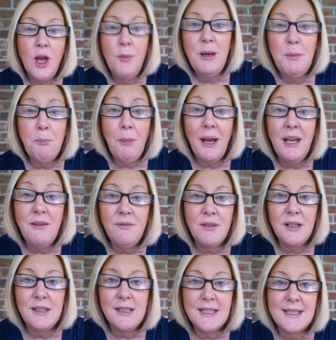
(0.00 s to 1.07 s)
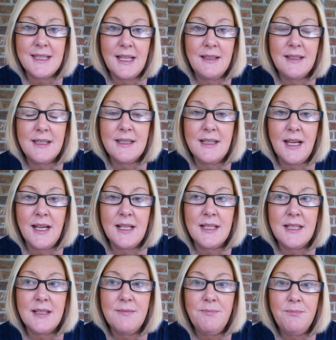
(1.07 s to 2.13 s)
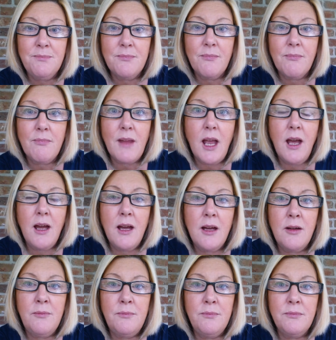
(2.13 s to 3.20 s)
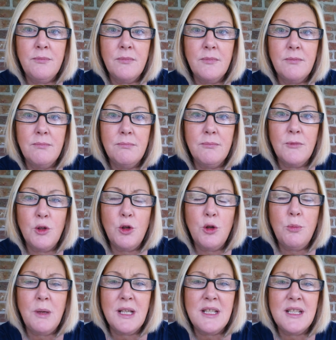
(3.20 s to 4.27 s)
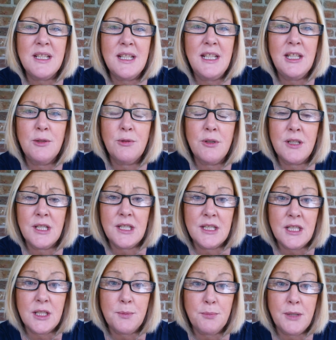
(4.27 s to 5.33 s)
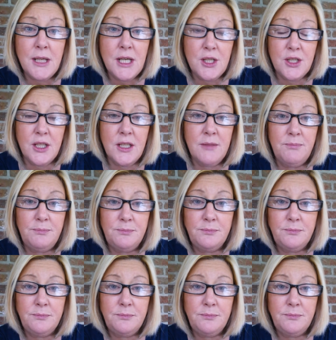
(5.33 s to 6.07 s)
I mean, painful in the sense that all my teeth were under such pressure